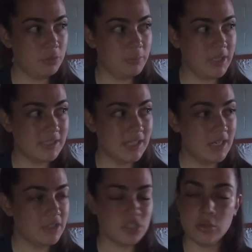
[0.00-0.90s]
humans
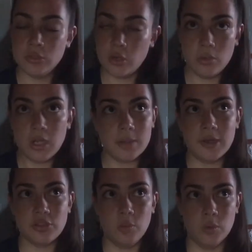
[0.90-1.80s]
that don't know a lot
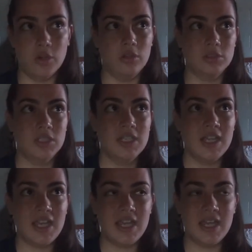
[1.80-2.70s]
about the world,
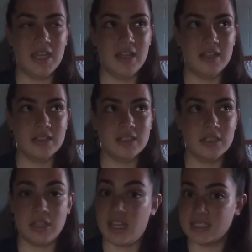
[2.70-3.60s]
and
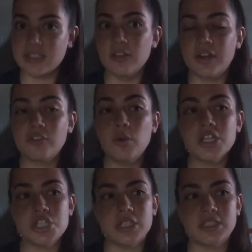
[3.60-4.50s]
they ask a lot of
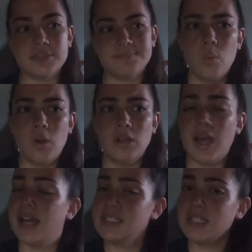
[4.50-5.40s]
questions. Well,
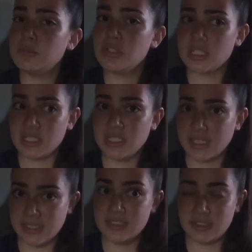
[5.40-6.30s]
as an amputee,
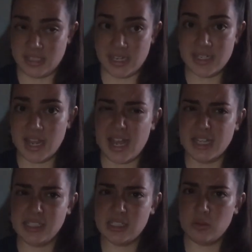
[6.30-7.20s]
kids tend to
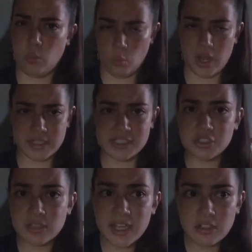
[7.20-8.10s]
ask, why does
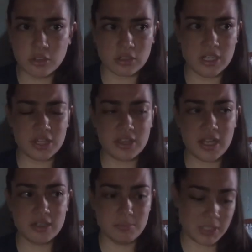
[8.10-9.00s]
your leg look like
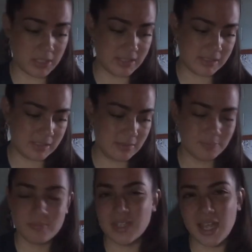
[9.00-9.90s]
that? Because
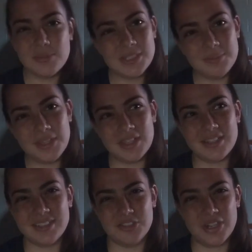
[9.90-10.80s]
I'm somebody that
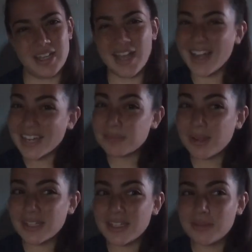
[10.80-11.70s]
doesn't try to hide
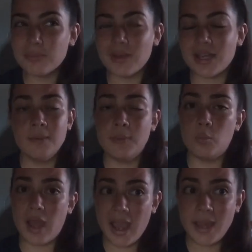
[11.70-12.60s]
my limb, but
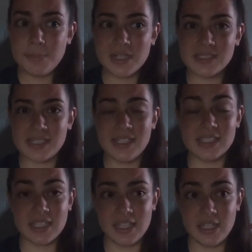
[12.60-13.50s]
what happens
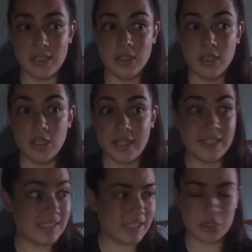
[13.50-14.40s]
is a kid
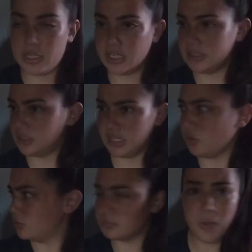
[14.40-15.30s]
is staring and
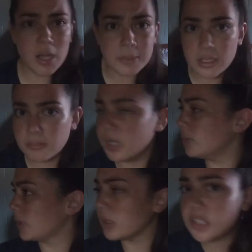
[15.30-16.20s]
goes,
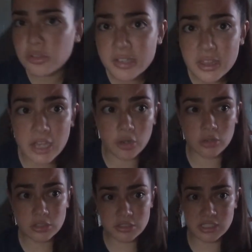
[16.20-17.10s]
Mommy, do you see that
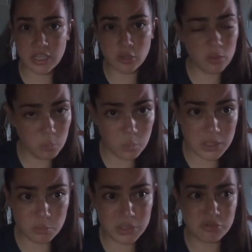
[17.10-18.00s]
girl? Do you see that girl?
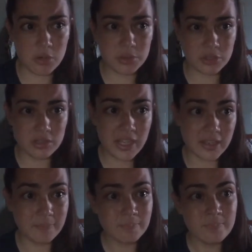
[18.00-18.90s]
What's wrong with her leg?